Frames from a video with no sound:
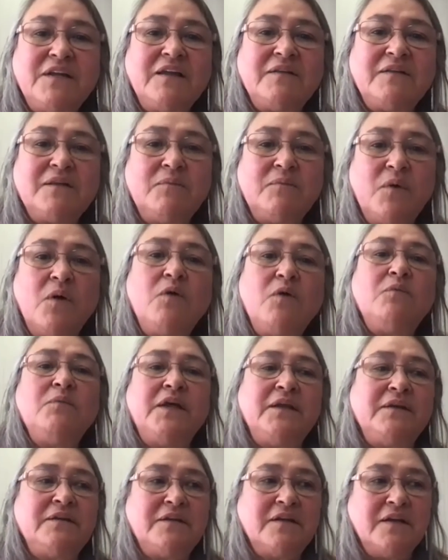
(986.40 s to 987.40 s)
the
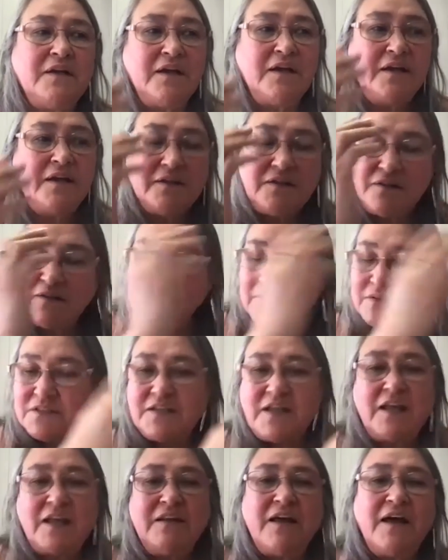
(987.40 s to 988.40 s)
moment to
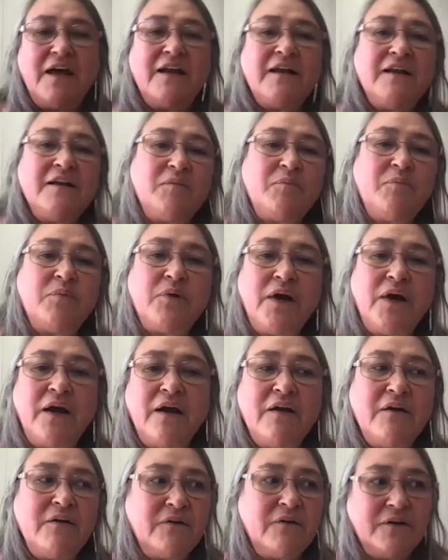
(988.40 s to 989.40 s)
send that little
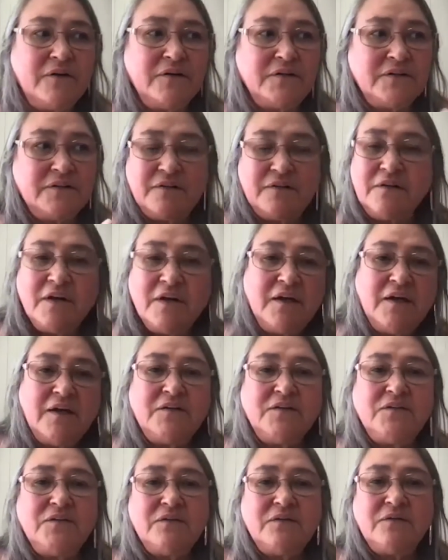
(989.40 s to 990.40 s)
prayer or to
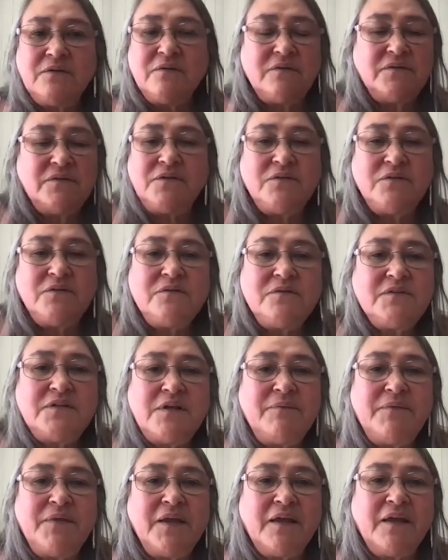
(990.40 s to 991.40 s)
do
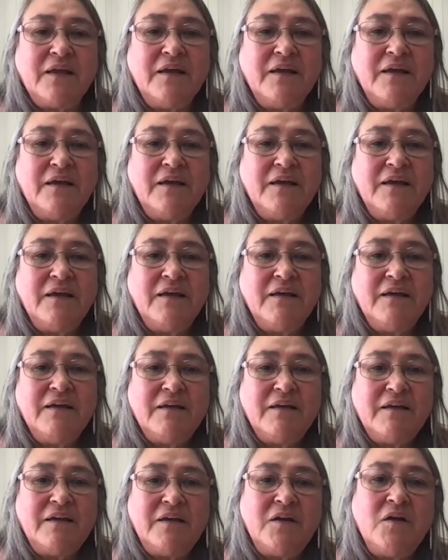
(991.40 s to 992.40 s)
something.
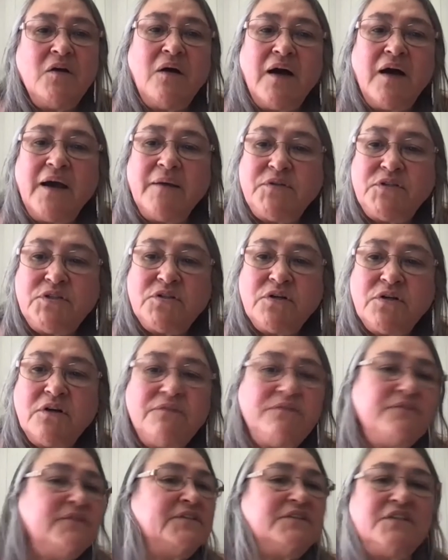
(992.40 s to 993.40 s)
You know, I'm sure
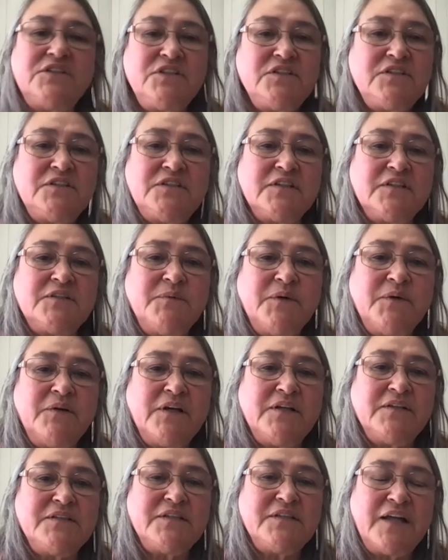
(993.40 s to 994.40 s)
physicians
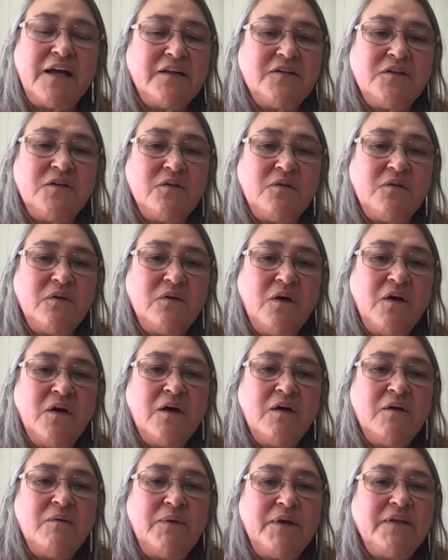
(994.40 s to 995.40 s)
experience that too,
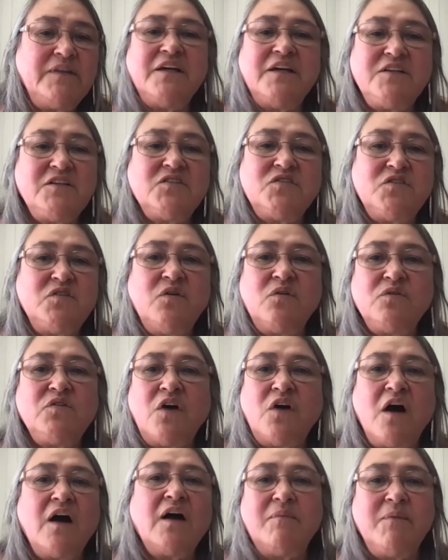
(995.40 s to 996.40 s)
but they just don't
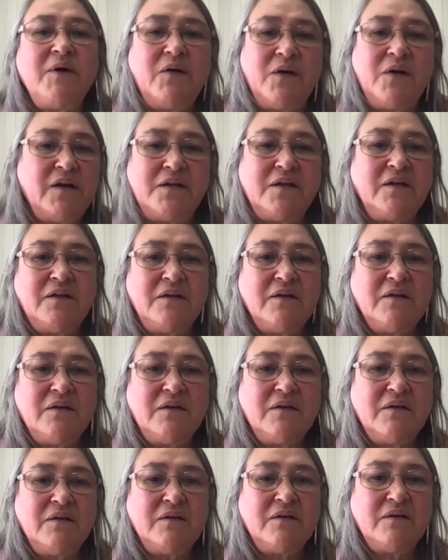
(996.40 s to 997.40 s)
talk about it.
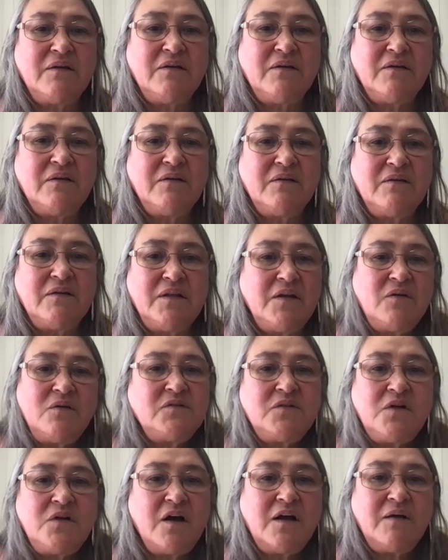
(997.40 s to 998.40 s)
They don't
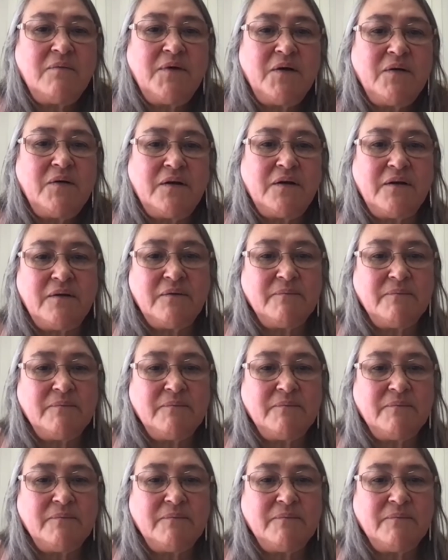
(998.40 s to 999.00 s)
talk about it.